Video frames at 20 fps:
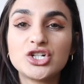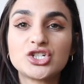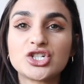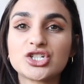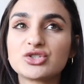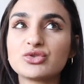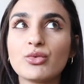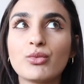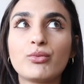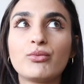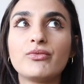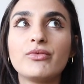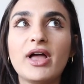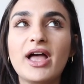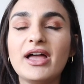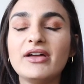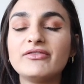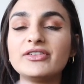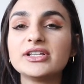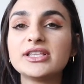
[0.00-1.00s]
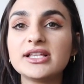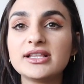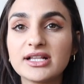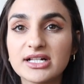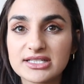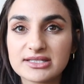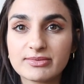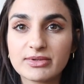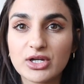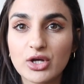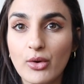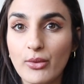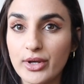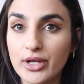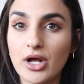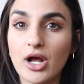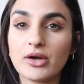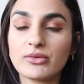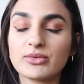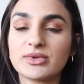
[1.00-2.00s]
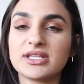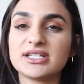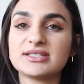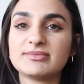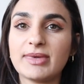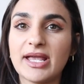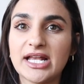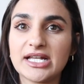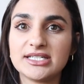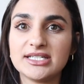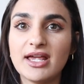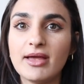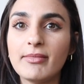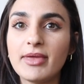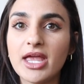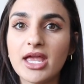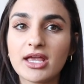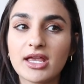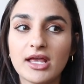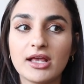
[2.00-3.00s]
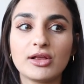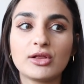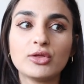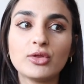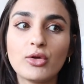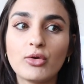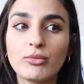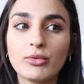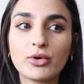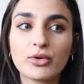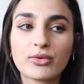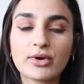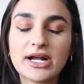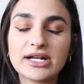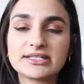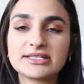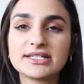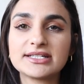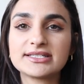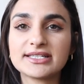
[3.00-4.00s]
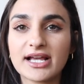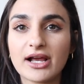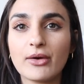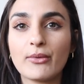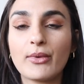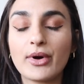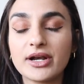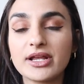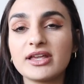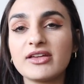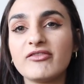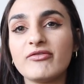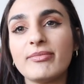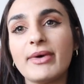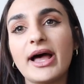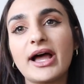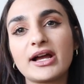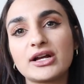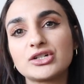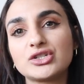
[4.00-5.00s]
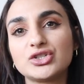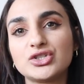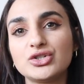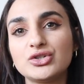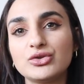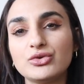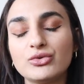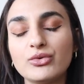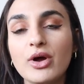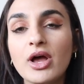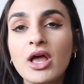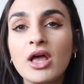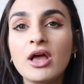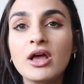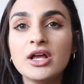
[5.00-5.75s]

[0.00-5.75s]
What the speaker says: Just everything that's been going on with this pandemic and global crisis, like I want to give back to